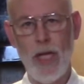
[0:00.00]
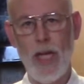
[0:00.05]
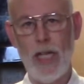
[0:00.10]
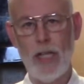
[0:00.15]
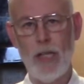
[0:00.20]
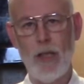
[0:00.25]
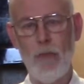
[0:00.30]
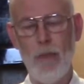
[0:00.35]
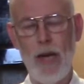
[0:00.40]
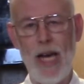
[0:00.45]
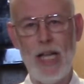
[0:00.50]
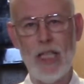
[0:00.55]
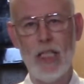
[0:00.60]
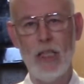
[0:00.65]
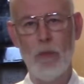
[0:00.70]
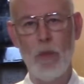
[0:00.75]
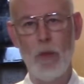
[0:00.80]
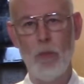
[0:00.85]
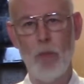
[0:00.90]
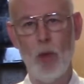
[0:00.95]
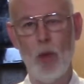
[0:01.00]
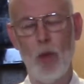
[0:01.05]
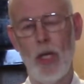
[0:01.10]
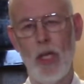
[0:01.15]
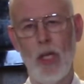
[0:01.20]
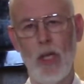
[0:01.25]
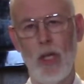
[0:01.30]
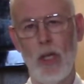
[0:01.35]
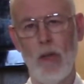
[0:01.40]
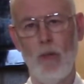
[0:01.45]
at the maximum
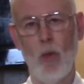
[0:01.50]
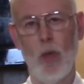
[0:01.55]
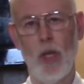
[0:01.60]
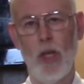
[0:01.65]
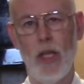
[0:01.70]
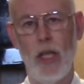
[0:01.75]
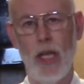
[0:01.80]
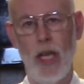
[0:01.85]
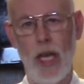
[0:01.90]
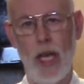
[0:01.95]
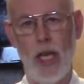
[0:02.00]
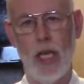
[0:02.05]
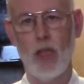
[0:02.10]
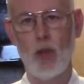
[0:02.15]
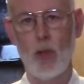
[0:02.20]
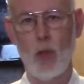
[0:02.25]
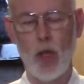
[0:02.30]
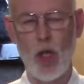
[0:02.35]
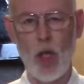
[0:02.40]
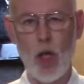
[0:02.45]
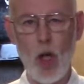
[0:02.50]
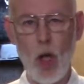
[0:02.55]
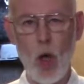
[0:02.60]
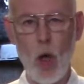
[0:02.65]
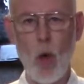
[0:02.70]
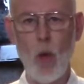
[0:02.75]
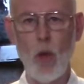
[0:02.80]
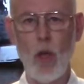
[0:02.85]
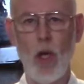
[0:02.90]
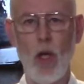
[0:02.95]
point of where the eggs would
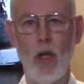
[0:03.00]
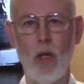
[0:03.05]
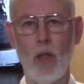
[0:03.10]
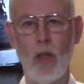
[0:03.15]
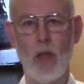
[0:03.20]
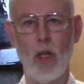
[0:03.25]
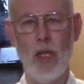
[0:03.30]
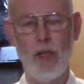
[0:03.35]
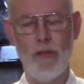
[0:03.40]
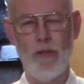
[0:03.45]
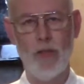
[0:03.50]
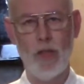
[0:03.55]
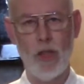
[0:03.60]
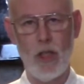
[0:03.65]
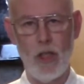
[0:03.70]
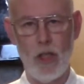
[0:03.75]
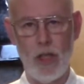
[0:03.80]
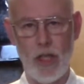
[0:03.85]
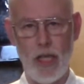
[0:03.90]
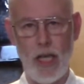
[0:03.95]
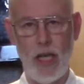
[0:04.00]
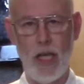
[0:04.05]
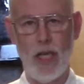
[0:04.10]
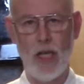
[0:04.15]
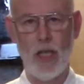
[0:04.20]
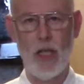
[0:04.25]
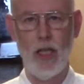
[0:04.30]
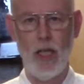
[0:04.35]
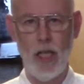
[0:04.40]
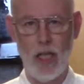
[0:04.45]
no longer lift the
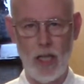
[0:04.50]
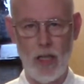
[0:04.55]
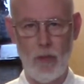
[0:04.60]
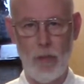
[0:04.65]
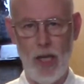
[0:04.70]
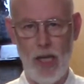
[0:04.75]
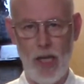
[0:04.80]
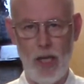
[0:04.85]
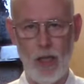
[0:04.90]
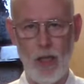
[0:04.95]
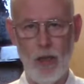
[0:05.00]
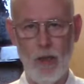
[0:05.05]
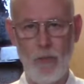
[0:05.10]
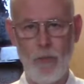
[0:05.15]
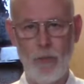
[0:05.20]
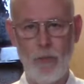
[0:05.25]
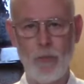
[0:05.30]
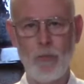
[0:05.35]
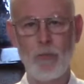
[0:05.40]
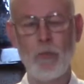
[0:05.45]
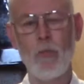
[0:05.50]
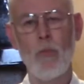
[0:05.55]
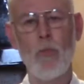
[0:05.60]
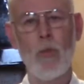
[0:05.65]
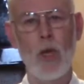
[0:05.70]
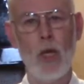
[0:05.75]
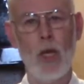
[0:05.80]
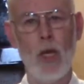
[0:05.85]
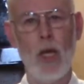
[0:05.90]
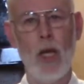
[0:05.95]
cake in the pan.
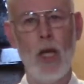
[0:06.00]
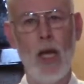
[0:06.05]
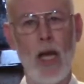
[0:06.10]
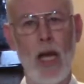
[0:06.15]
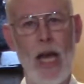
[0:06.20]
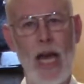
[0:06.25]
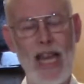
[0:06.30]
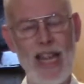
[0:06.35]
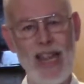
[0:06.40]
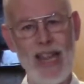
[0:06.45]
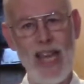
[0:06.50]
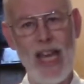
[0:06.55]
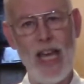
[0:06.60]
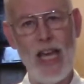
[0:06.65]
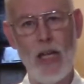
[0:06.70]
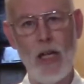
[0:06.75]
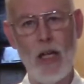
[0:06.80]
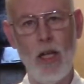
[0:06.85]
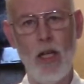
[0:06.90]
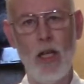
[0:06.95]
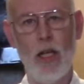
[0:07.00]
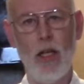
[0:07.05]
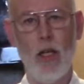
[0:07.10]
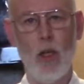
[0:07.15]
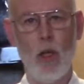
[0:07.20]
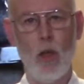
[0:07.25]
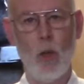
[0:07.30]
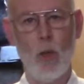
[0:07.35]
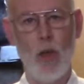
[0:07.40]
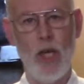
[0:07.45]
And then
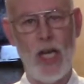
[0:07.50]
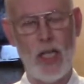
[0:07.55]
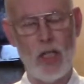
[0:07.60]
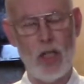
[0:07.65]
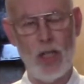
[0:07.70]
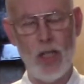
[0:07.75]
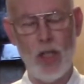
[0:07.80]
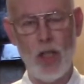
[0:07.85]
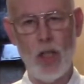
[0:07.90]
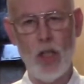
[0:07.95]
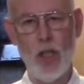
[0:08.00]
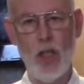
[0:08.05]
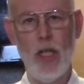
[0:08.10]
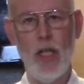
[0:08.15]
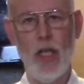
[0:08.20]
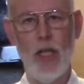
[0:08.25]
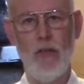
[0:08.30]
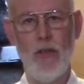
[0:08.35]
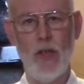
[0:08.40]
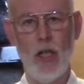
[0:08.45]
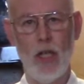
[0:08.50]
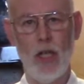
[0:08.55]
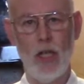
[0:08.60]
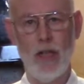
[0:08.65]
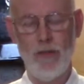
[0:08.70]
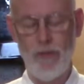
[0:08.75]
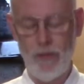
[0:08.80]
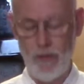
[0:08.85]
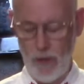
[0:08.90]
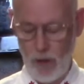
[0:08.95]
we actually turned the oven
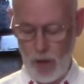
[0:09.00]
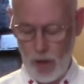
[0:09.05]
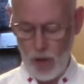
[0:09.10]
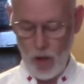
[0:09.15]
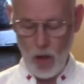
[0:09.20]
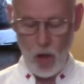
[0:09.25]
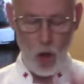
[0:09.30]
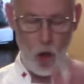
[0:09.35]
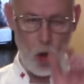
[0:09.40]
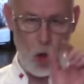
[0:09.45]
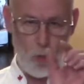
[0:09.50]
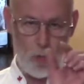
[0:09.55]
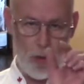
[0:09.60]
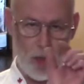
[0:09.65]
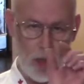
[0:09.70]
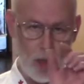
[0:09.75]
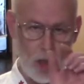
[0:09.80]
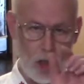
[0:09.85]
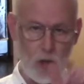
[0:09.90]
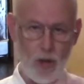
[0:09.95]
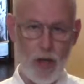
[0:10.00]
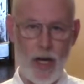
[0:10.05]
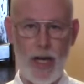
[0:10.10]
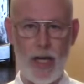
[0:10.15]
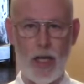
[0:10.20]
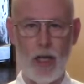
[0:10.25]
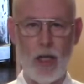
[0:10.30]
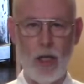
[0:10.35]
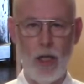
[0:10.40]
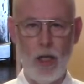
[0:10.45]
off, opened it a
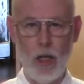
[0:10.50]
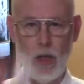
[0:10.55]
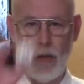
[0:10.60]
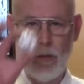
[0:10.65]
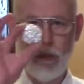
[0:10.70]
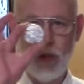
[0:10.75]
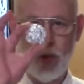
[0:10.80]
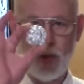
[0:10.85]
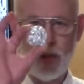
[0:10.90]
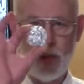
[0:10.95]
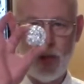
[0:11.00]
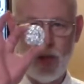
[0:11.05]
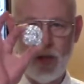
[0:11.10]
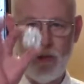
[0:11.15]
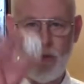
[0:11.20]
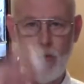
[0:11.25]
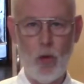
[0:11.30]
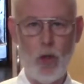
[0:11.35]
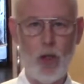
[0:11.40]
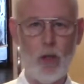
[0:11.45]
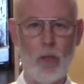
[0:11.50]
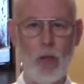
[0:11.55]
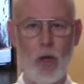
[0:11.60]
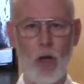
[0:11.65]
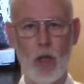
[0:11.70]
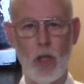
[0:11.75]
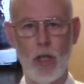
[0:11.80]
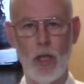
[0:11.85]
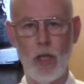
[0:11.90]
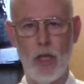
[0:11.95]
crack, put the tinfoil
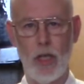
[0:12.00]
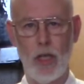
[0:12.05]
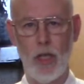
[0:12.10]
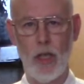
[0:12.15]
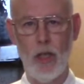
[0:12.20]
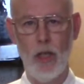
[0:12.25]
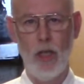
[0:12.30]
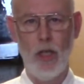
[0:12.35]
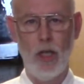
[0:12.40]
ball in there